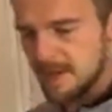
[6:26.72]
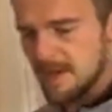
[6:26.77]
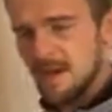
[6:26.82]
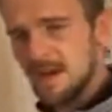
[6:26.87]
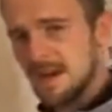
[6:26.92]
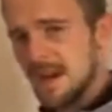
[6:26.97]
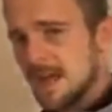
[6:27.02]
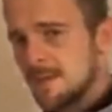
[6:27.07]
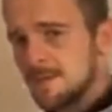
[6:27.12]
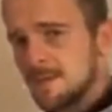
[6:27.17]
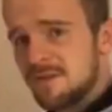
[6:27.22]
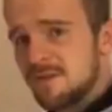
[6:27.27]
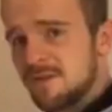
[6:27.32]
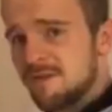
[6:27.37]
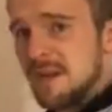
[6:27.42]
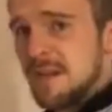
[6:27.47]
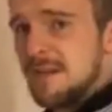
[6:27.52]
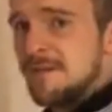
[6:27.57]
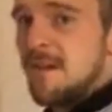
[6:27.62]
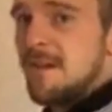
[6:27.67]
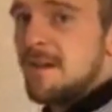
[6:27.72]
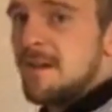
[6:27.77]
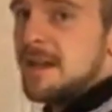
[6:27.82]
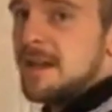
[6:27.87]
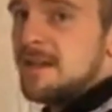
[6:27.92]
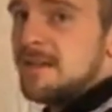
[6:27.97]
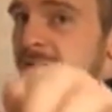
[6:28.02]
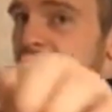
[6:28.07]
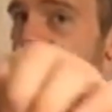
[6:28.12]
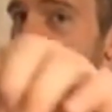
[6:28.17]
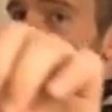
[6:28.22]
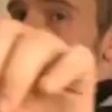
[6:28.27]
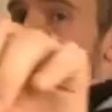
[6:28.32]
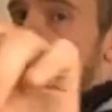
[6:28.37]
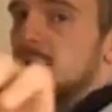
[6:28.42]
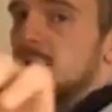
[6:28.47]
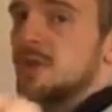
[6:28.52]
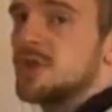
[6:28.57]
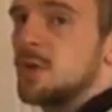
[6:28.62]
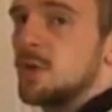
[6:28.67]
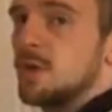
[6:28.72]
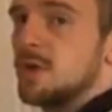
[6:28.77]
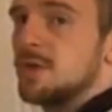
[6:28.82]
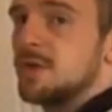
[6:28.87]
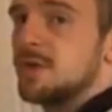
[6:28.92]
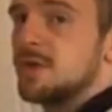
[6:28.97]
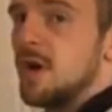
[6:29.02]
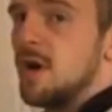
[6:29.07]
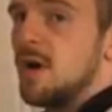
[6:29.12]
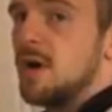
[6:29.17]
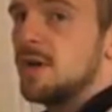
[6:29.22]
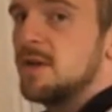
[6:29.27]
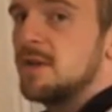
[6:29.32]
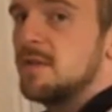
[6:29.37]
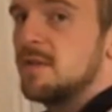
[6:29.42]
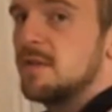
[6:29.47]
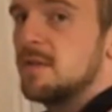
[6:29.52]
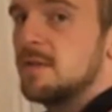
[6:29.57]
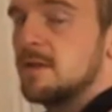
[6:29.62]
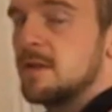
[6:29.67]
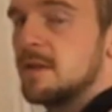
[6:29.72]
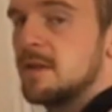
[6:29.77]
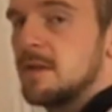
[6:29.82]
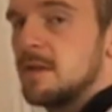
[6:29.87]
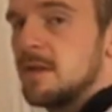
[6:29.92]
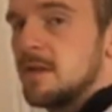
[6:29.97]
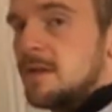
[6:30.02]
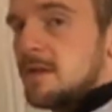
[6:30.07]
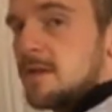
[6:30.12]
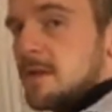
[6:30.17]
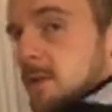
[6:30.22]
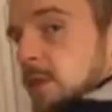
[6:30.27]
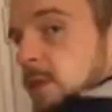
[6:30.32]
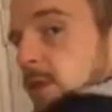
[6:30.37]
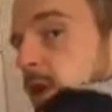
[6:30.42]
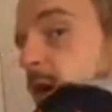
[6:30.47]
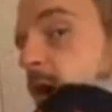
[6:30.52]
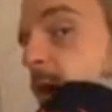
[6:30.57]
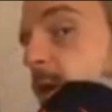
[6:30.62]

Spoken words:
Alignment's really very easy. You want the shoulder down, so we're not